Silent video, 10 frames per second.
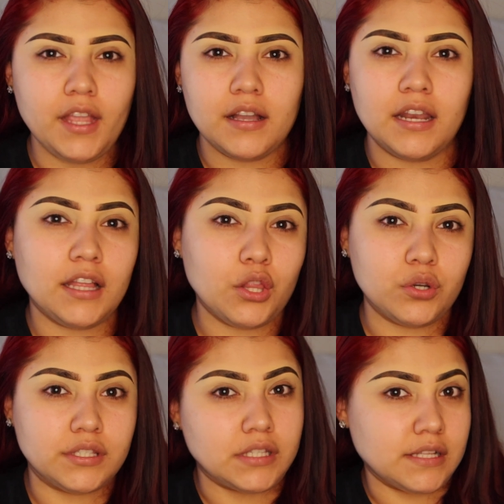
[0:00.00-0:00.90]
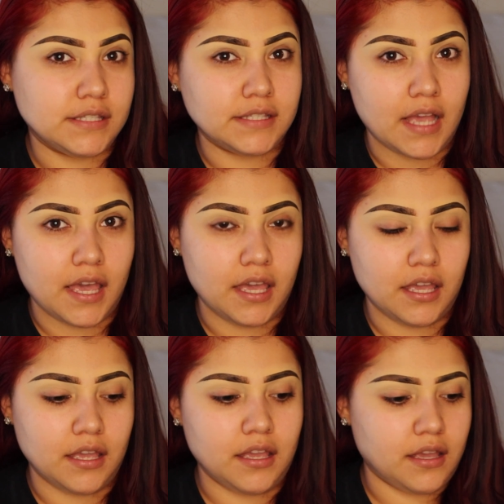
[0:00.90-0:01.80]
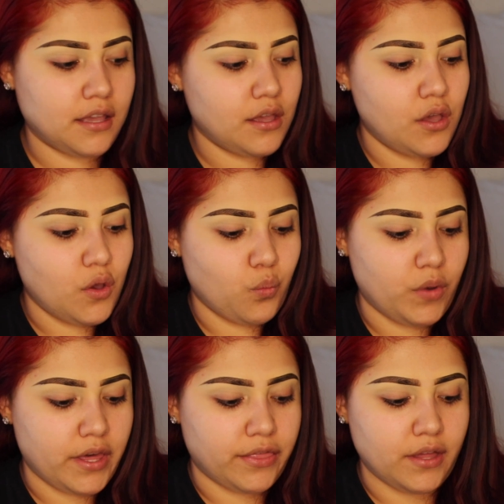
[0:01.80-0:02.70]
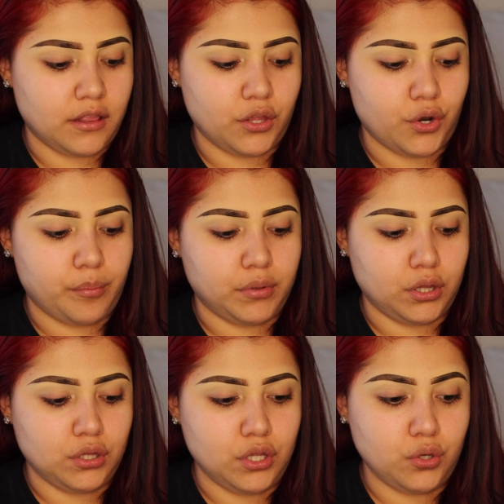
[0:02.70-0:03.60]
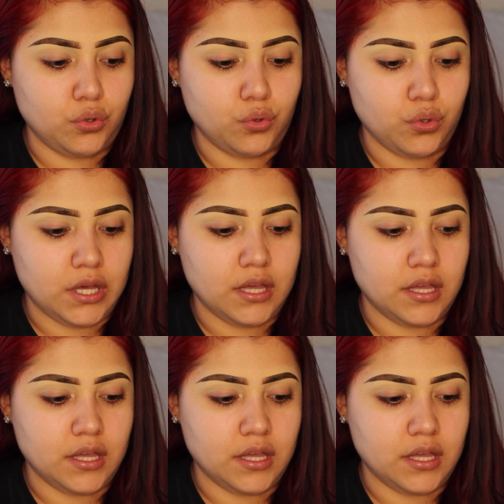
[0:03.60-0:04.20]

kind of like a little sunset with a little blue.